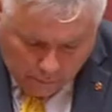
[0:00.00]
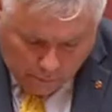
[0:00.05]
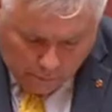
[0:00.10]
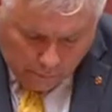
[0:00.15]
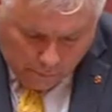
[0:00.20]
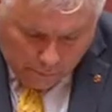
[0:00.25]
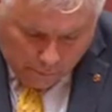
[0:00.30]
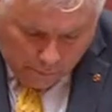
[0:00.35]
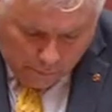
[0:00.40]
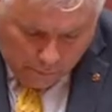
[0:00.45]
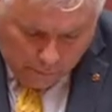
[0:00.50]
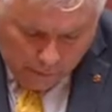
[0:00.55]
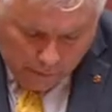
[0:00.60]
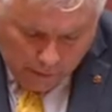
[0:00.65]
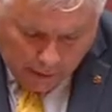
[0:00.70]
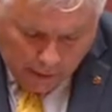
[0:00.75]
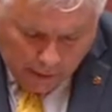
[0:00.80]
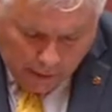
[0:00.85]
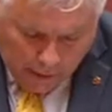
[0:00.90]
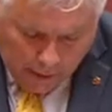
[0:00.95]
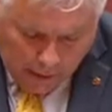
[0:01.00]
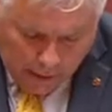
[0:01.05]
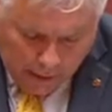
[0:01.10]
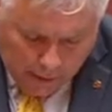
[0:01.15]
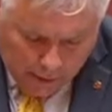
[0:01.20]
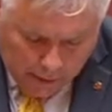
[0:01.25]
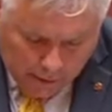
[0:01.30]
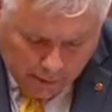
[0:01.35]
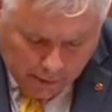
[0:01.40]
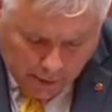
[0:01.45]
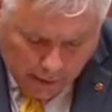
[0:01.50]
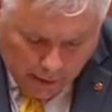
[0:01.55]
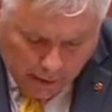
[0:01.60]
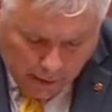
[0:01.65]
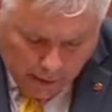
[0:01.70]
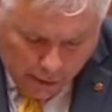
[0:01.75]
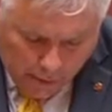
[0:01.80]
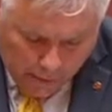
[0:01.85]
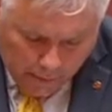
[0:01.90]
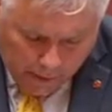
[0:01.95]
We've had
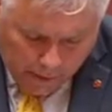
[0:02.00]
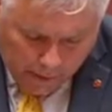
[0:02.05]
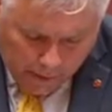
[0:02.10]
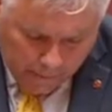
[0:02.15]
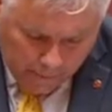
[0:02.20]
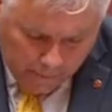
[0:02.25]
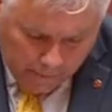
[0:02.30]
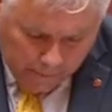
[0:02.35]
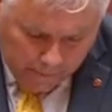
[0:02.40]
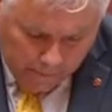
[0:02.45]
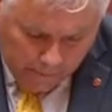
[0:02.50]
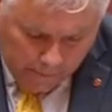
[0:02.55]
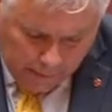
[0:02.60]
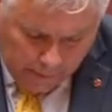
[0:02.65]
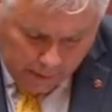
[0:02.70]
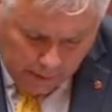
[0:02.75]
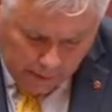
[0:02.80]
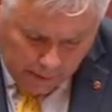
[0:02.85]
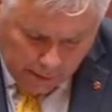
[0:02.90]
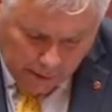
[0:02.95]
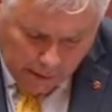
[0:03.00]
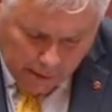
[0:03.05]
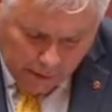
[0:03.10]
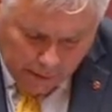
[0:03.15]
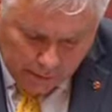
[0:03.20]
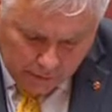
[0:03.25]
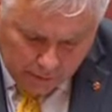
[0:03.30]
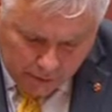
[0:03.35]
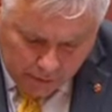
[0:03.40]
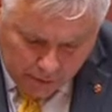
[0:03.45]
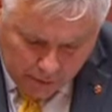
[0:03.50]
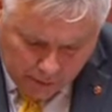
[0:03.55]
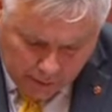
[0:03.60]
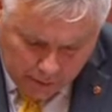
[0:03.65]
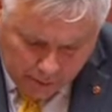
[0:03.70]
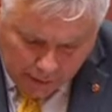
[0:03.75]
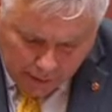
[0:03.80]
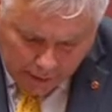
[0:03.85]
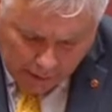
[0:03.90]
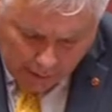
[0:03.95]
AOPA suggest
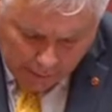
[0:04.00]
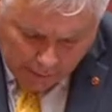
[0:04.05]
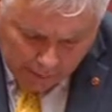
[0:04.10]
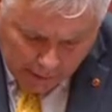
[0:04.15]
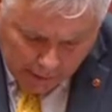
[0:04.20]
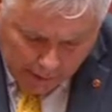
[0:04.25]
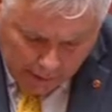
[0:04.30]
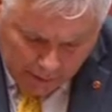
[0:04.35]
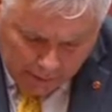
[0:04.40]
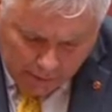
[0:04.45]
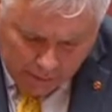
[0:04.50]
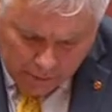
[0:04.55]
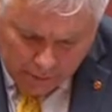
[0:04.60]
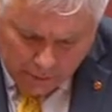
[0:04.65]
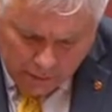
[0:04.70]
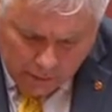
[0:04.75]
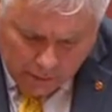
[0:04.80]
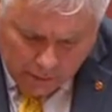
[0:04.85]
that this means